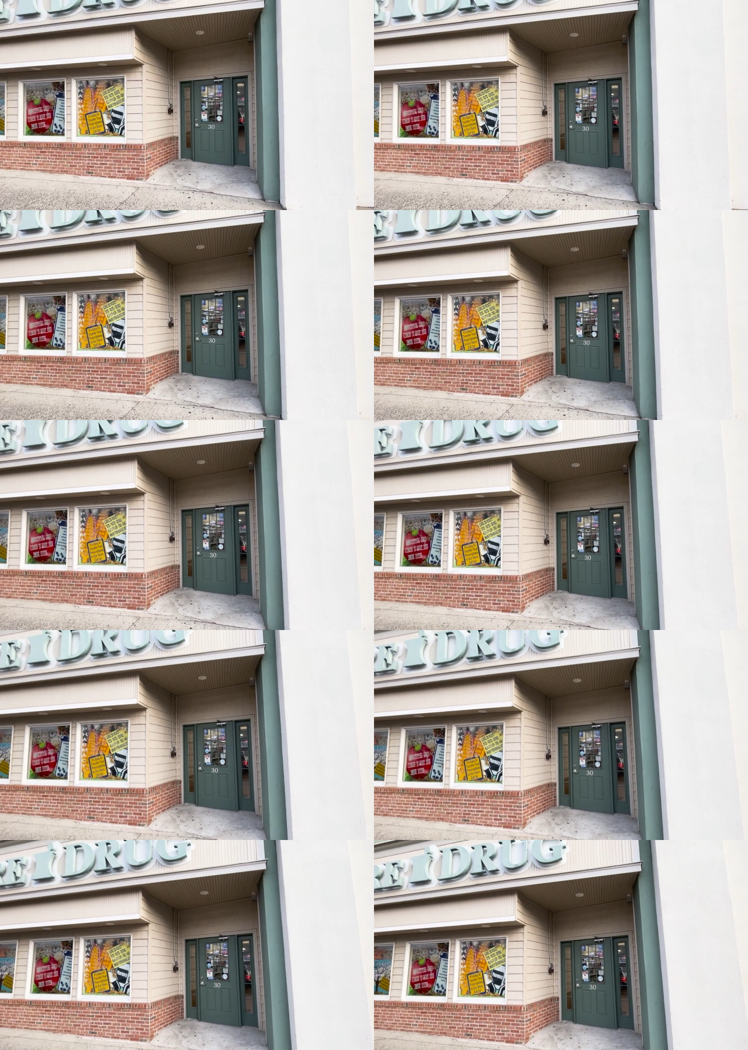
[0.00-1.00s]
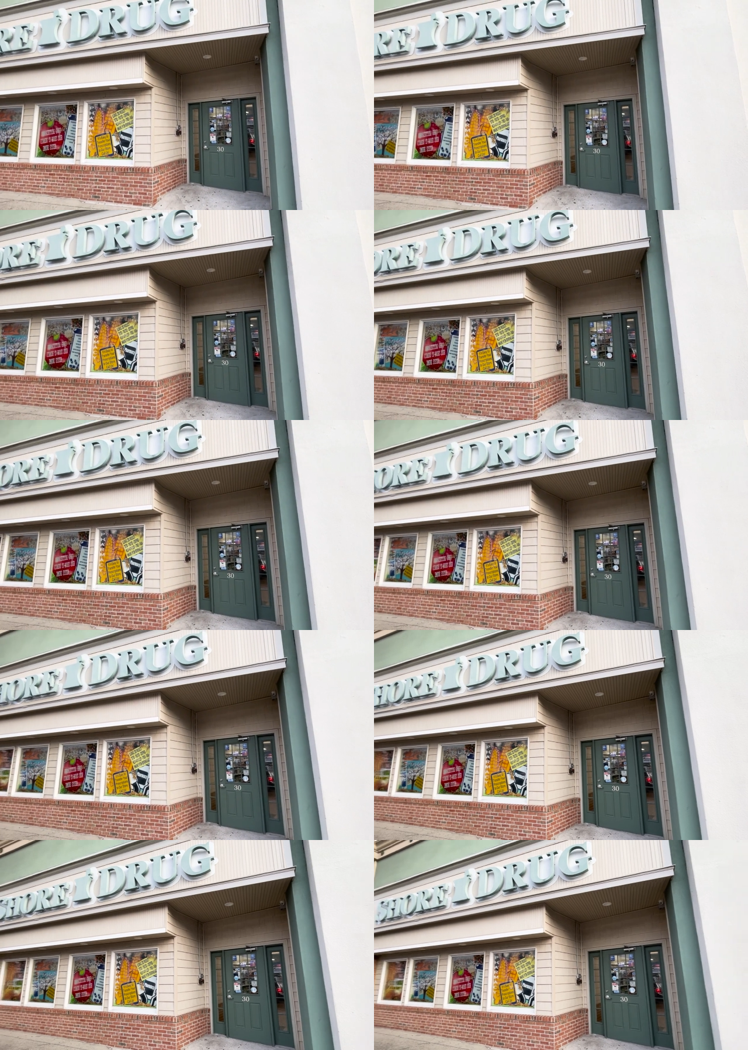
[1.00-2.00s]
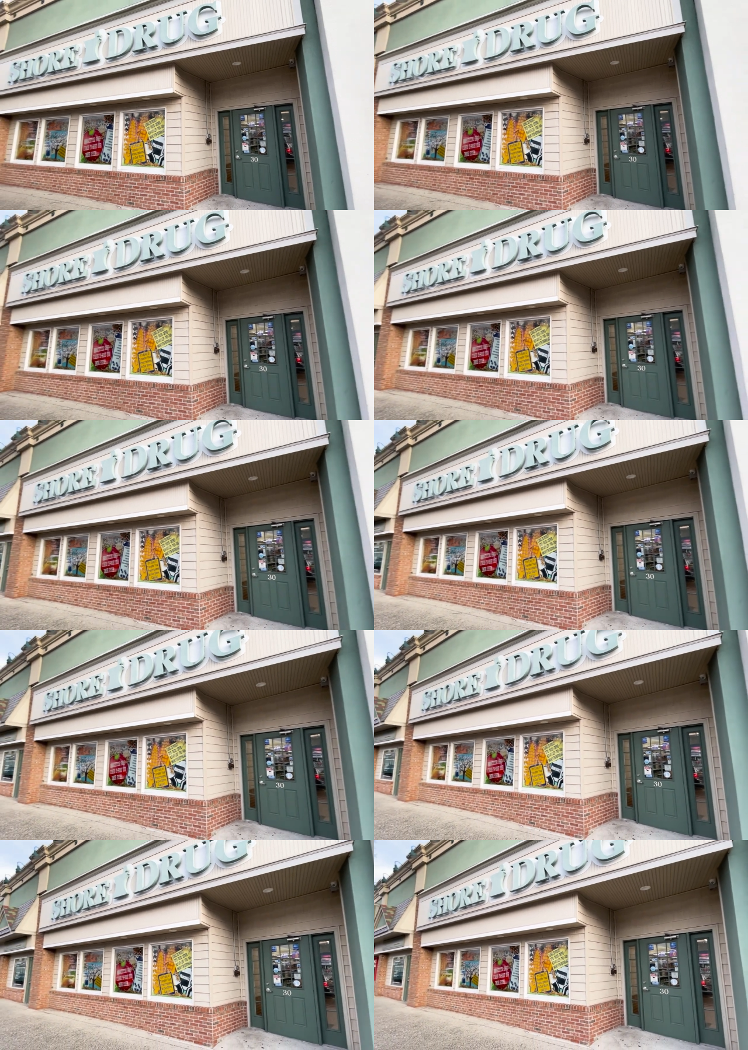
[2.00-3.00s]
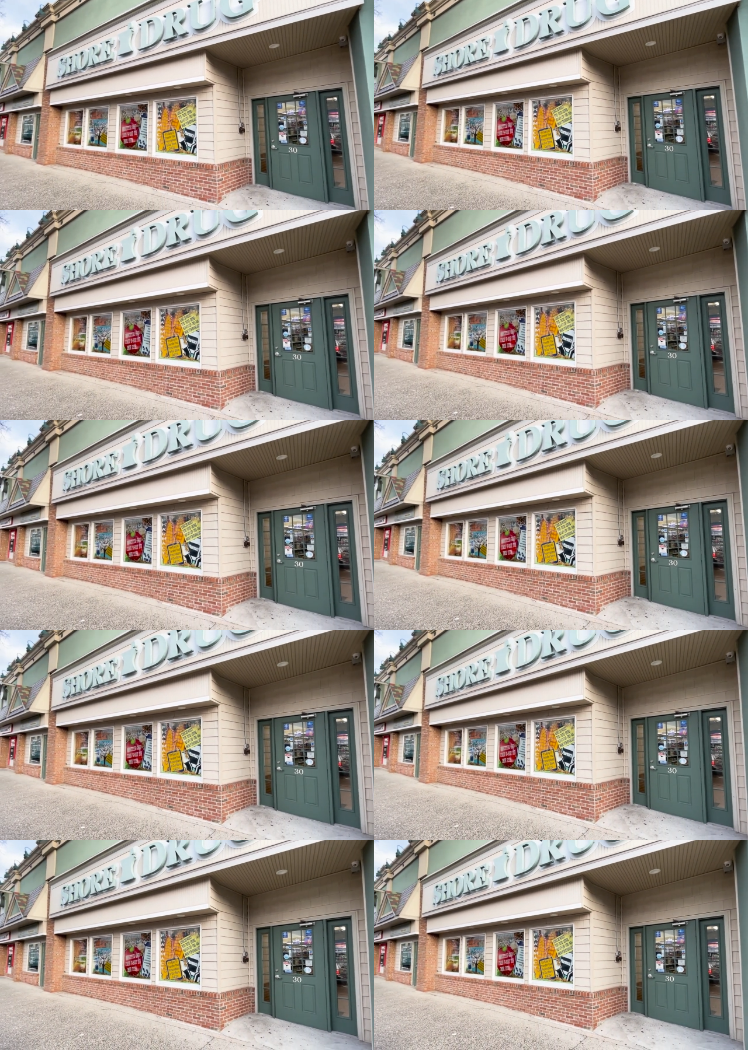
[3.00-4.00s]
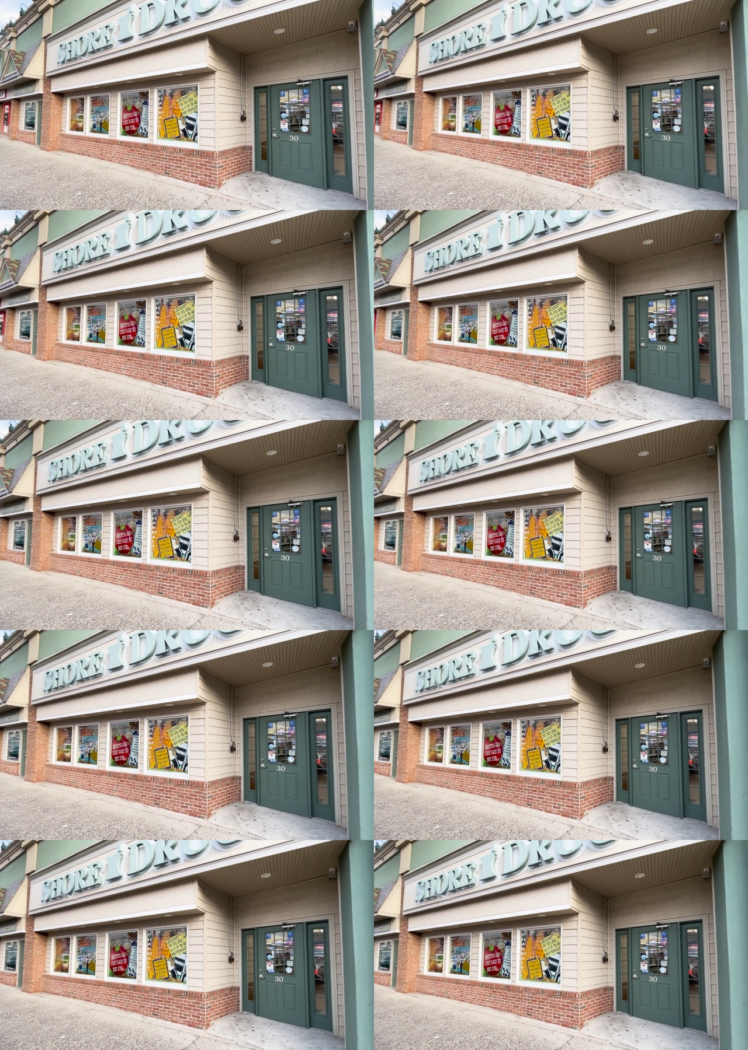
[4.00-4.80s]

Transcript: No face is visible, so there are no lips to read.